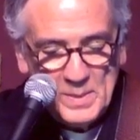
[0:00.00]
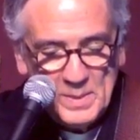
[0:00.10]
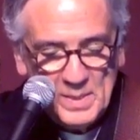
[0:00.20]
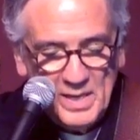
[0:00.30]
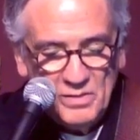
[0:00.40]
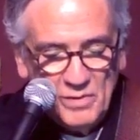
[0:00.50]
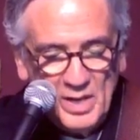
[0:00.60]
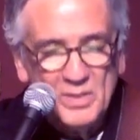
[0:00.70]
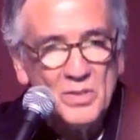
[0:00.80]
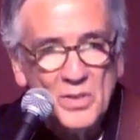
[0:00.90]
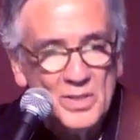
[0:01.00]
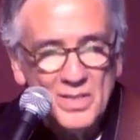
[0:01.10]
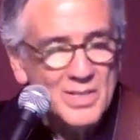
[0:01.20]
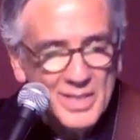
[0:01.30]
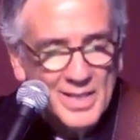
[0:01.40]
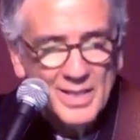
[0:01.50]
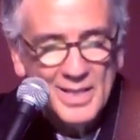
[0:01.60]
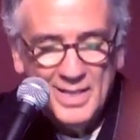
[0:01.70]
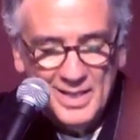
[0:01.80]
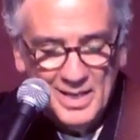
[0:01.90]
His friends couldn't see that
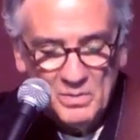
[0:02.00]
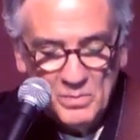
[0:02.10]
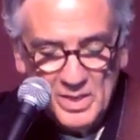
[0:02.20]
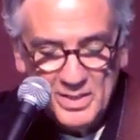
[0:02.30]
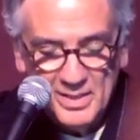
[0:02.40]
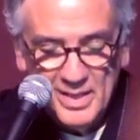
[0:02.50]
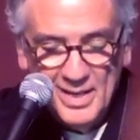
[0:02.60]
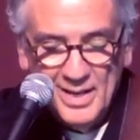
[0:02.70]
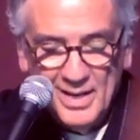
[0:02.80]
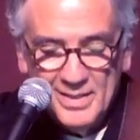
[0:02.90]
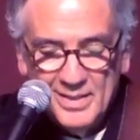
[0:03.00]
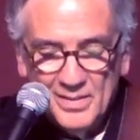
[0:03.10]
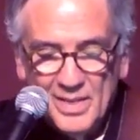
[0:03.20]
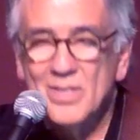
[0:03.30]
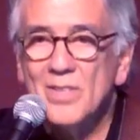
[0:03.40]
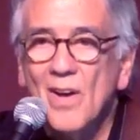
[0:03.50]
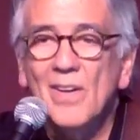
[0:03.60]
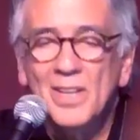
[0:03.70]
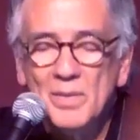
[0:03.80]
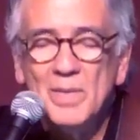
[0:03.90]
he had risen until they saw
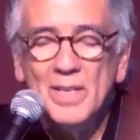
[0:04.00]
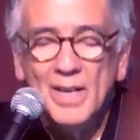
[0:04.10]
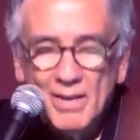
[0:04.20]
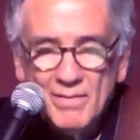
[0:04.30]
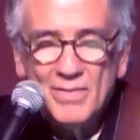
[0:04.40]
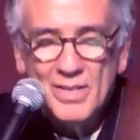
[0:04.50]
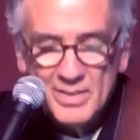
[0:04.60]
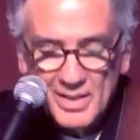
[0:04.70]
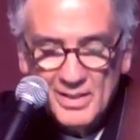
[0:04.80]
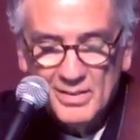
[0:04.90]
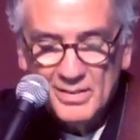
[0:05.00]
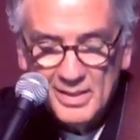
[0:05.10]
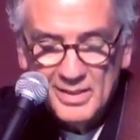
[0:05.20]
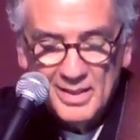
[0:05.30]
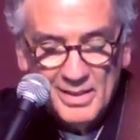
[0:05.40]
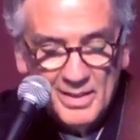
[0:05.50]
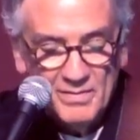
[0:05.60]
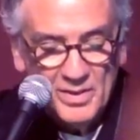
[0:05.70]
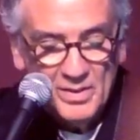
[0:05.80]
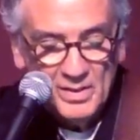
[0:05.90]
him in every single detail of
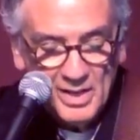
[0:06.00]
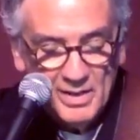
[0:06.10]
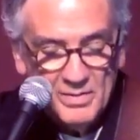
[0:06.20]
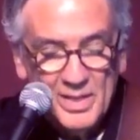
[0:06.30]
their lives.